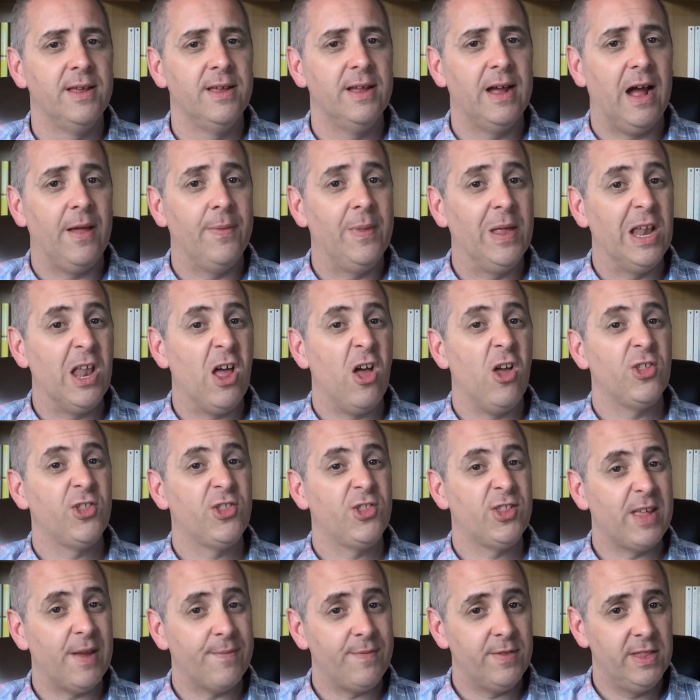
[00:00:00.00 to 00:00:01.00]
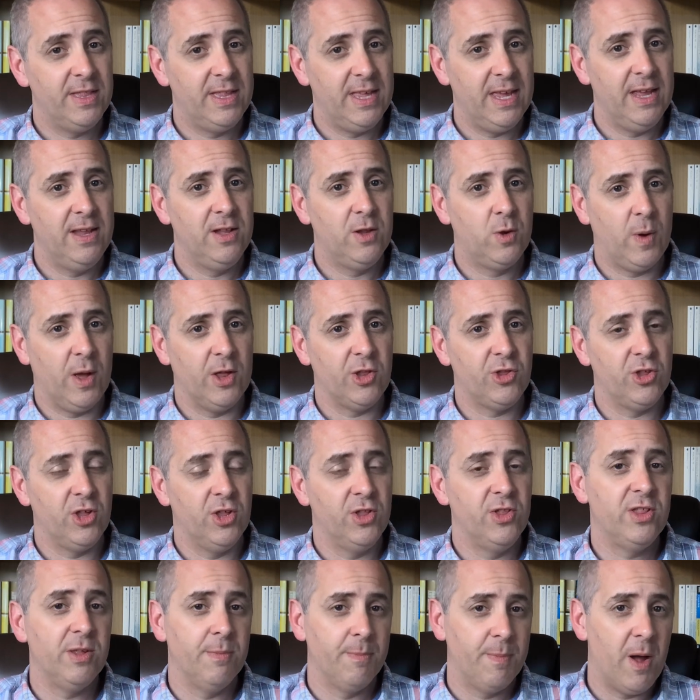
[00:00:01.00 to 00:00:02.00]
And the last 17
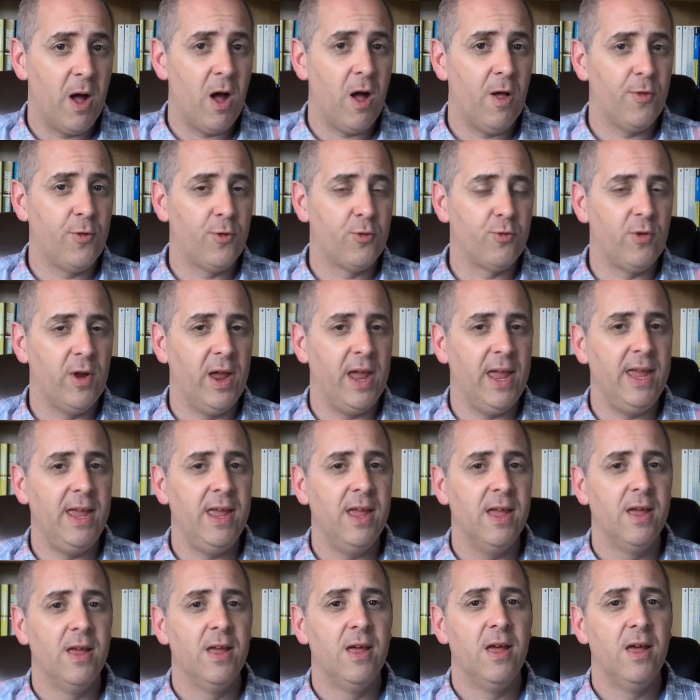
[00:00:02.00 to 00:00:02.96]
questions in part 3